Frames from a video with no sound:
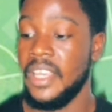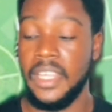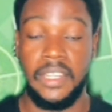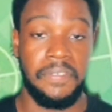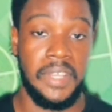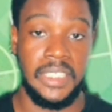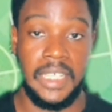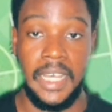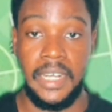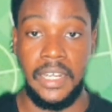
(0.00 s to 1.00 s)
In defense,
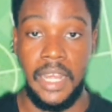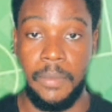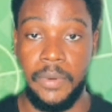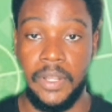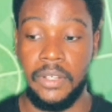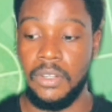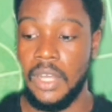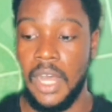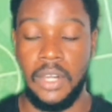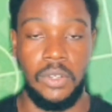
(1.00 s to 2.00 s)
I had
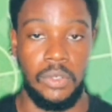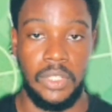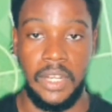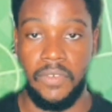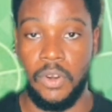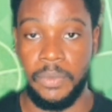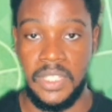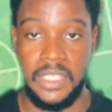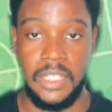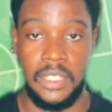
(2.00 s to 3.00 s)
Gabriel, Arnold, and
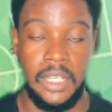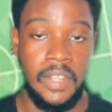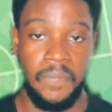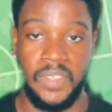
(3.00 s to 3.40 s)
Robinson.